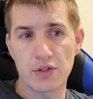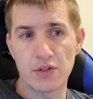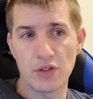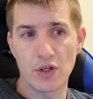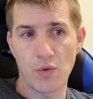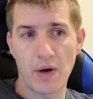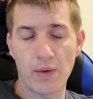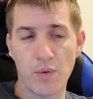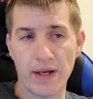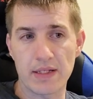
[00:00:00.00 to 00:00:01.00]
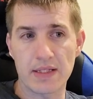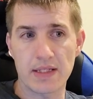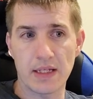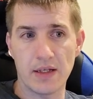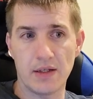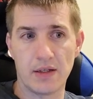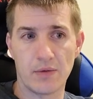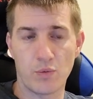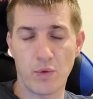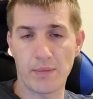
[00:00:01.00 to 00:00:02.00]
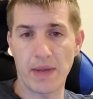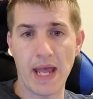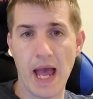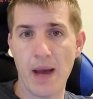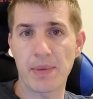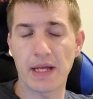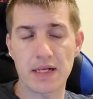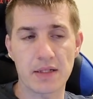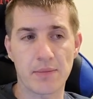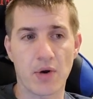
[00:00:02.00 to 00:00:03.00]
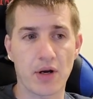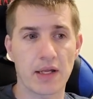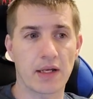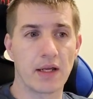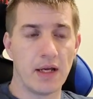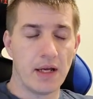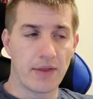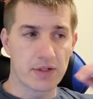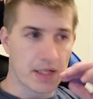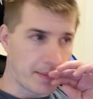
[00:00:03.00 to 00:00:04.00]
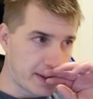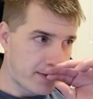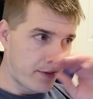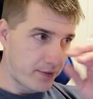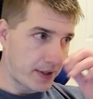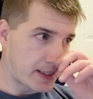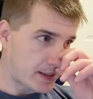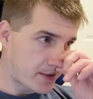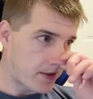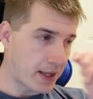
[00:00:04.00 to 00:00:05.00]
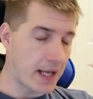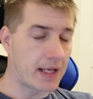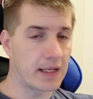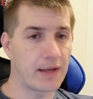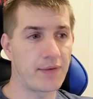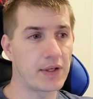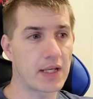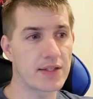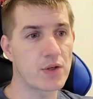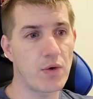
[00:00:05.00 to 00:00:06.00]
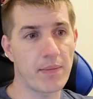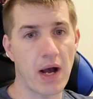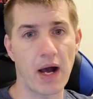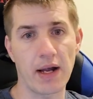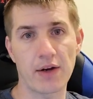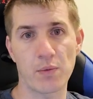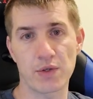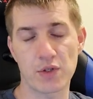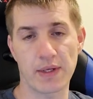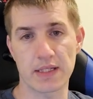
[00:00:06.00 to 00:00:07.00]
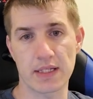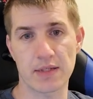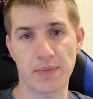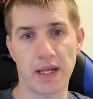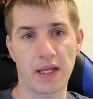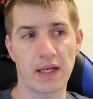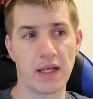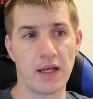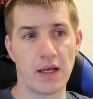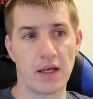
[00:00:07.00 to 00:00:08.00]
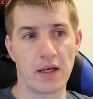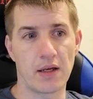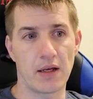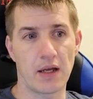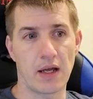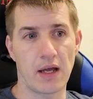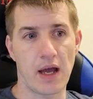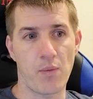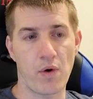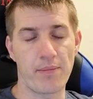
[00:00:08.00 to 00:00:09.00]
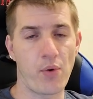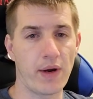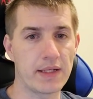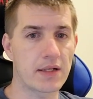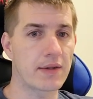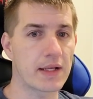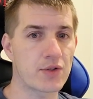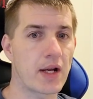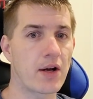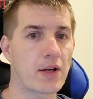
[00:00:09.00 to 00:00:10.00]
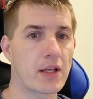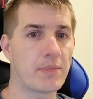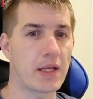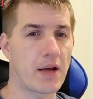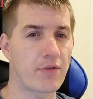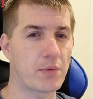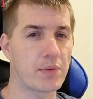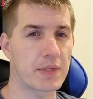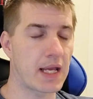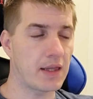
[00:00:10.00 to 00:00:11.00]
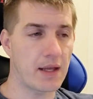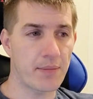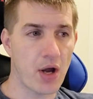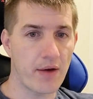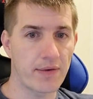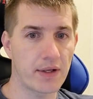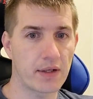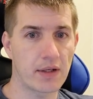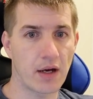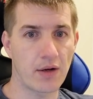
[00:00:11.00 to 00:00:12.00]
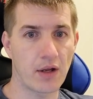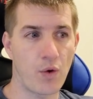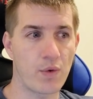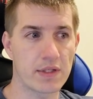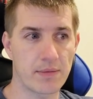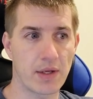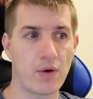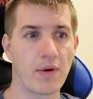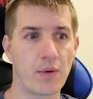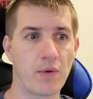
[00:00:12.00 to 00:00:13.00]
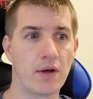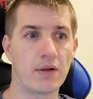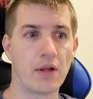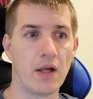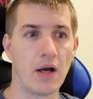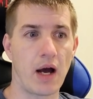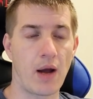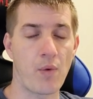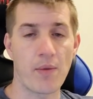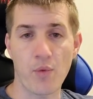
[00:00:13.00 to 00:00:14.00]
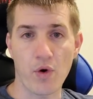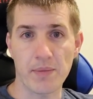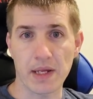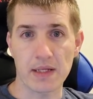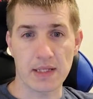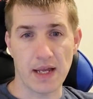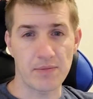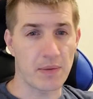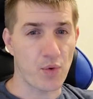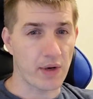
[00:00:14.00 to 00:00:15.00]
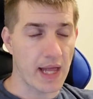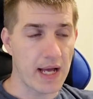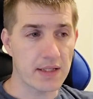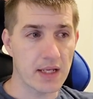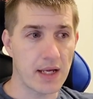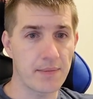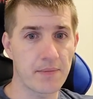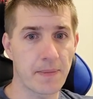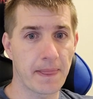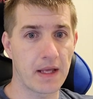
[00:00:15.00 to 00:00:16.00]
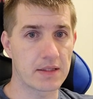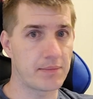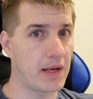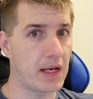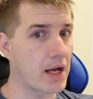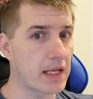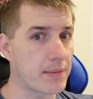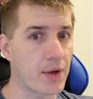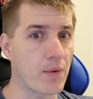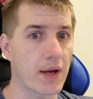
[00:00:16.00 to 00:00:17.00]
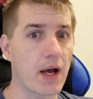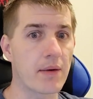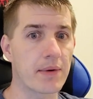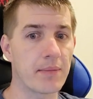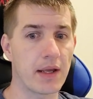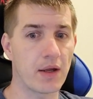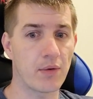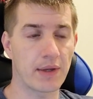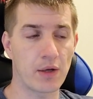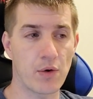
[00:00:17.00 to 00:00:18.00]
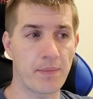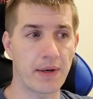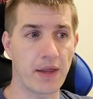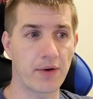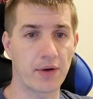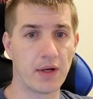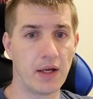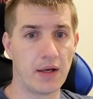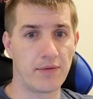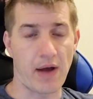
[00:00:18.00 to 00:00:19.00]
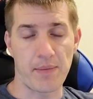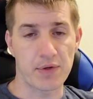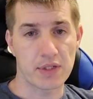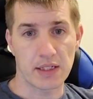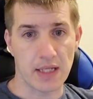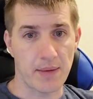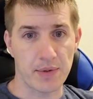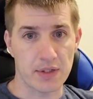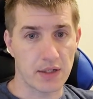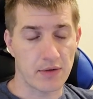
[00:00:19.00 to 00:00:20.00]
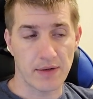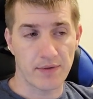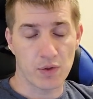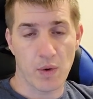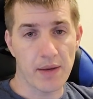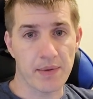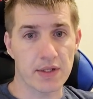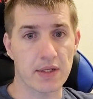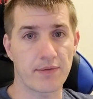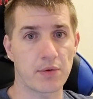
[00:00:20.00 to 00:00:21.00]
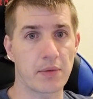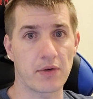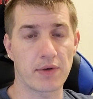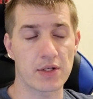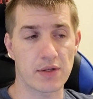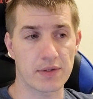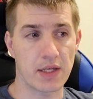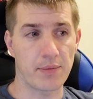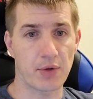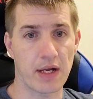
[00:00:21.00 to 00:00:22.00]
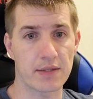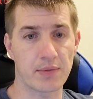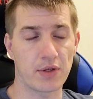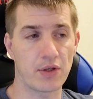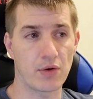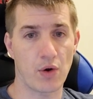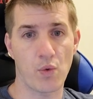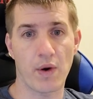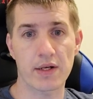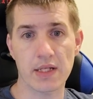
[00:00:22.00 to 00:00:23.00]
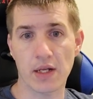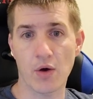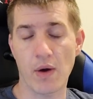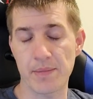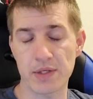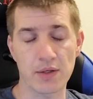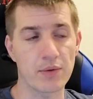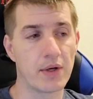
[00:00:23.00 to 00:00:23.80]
You don't want to wait to see what may happen next in the market. There's a couple of different reasons for that. If it does go up higher than what you anticipate, at what point during that trade are you going to be comfortable with taking that profit? Are you always going to be going, well, I want more because it gave me more last time? Because it may not keep going up. It may only go up another 5%, 10%, or even 20% from the original sell price, but you don't know where it's going to go up to.